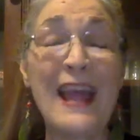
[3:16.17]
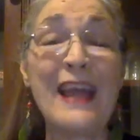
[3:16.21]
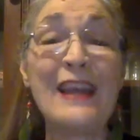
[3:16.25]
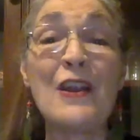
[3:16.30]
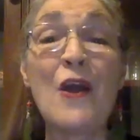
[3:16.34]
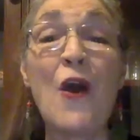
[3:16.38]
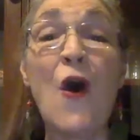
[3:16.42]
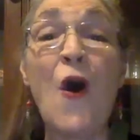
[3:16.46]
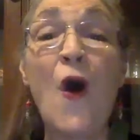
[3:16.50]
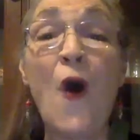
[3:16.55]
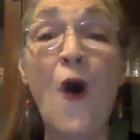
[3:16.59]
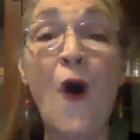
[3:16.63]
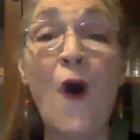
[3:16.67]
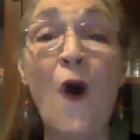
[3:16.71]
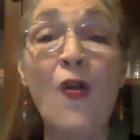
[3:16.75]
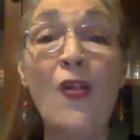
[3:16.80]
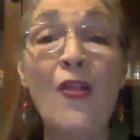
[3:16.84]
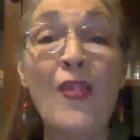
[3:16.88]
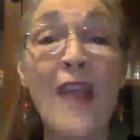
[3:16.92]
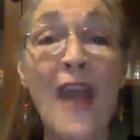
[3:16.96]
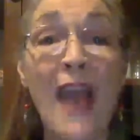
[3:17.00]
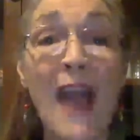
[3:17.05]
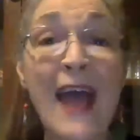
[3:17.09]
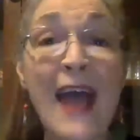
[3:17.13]
And all
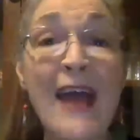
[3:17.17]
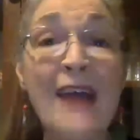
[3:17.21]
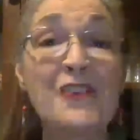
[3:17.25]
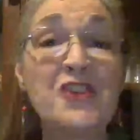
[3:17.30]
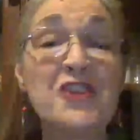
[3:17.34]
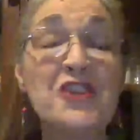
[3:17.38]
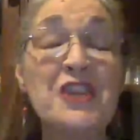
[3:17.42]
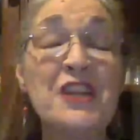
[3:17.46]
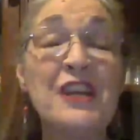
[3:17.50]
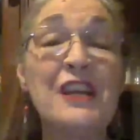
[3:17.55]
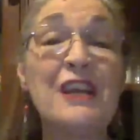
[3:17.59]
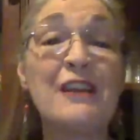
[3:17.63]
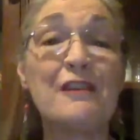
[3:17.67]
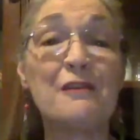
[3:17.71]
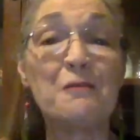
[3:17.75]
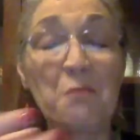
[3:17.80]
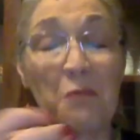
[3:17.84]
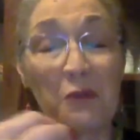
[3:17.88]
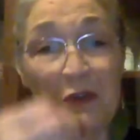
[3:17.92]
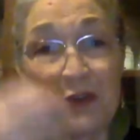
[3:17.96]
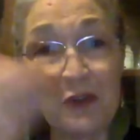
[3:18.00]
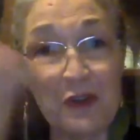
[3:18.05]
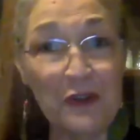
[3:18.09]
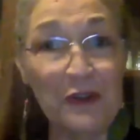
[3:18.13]
that she has
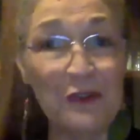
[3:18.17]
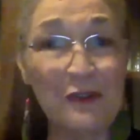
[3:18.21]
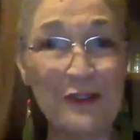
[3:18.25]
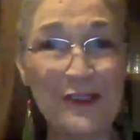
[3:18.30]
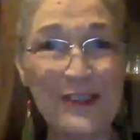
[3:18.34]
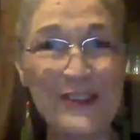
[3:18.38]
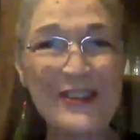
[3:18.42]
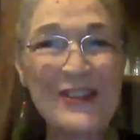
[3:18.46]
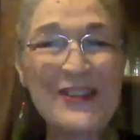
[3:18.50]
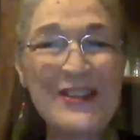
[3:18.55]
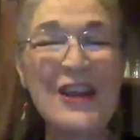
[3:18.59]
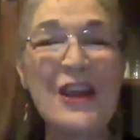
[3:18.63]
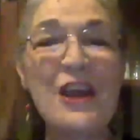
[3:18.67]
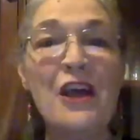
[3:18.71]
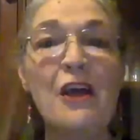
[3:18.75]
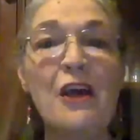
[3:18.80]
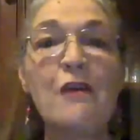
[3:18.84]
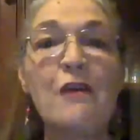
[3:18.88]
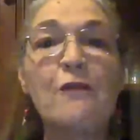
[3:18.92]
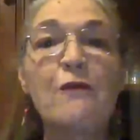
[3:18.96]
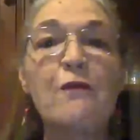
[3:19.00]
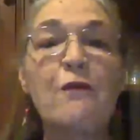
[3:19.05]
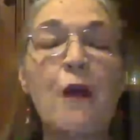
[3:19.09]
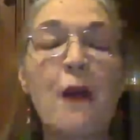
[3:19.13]
produced
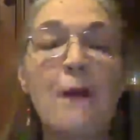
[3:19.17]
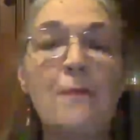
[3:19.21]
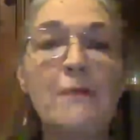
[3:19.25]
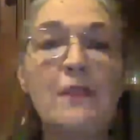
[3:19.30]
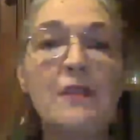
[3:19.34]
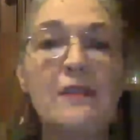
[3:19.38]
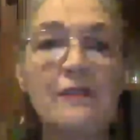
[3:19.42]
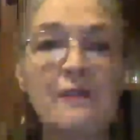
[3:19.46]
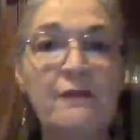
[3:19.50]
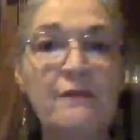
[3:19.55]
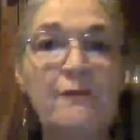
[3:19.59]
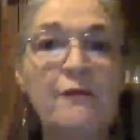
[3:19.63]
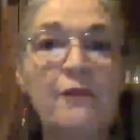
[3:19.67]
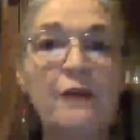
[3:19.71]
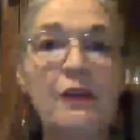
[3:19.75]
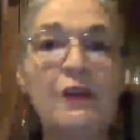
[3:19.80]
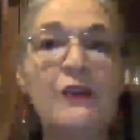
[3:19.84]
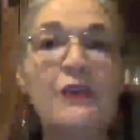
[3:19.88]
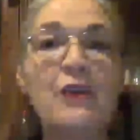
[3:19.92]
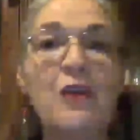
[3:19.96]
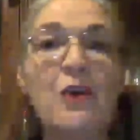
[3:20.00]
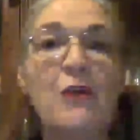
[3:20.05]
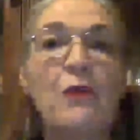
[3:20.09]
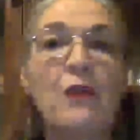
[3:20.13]
from this
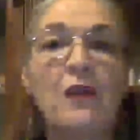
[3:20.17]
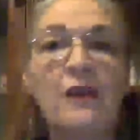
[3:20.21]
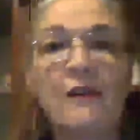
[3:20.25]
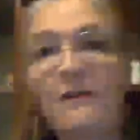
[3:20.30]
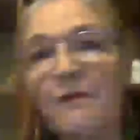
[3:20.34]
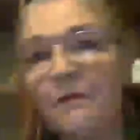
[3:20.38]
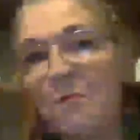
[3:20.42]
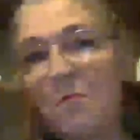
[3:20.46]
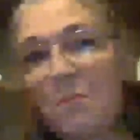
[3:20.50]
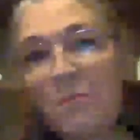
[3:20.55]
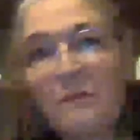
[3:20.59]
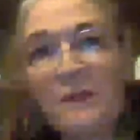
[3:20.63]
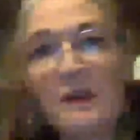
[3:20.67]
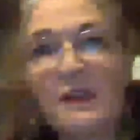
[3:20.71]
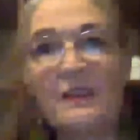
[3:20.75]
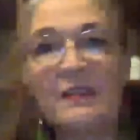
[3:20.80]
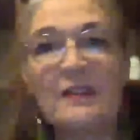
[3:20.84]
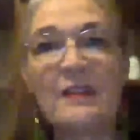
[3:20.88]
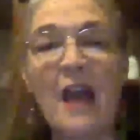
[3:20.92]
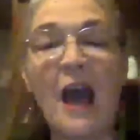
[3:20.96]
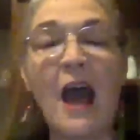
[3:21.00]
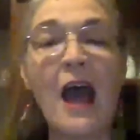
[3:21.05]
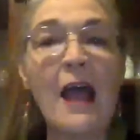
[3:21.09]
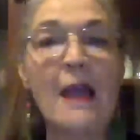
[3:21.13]
footnote of this
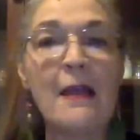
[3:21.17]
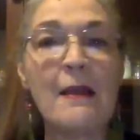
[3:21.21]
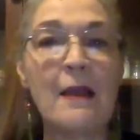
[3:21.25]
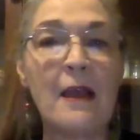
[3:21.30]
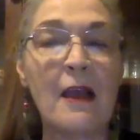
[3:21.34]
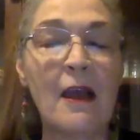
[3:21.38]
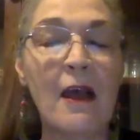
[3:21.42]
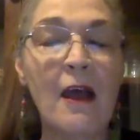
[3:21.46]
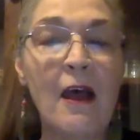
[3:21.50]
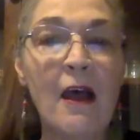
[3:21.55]
guy